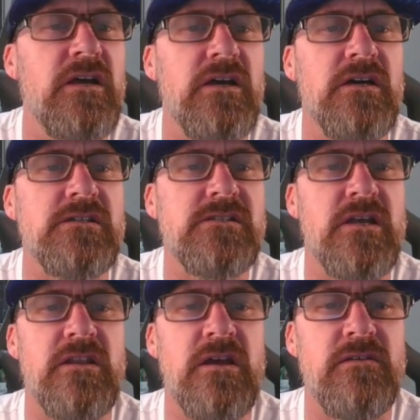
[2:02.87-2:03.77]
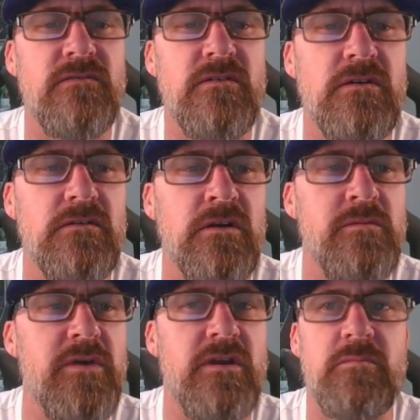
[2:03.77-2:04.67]
I set that on
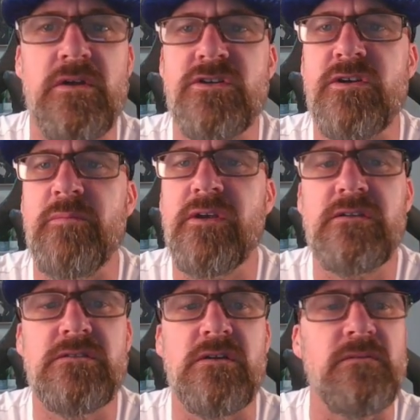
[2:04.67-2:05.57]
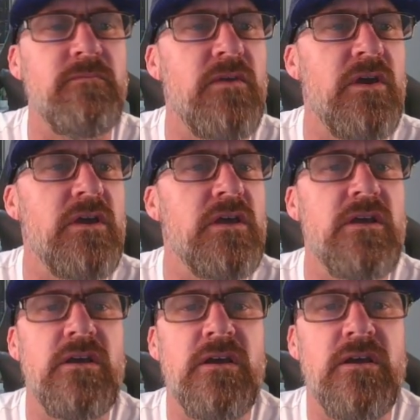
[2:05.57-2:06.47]
eBay to plus shipping. So
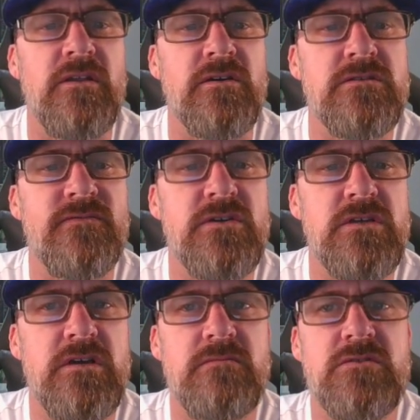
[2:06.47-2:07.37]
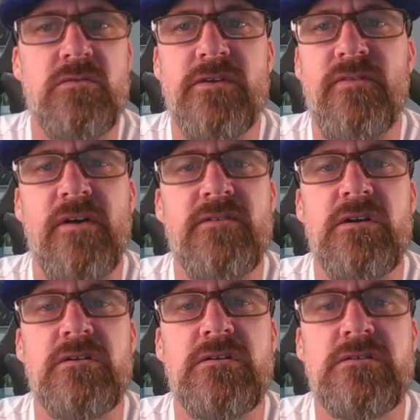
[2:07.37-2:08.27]
there's the first item, $25.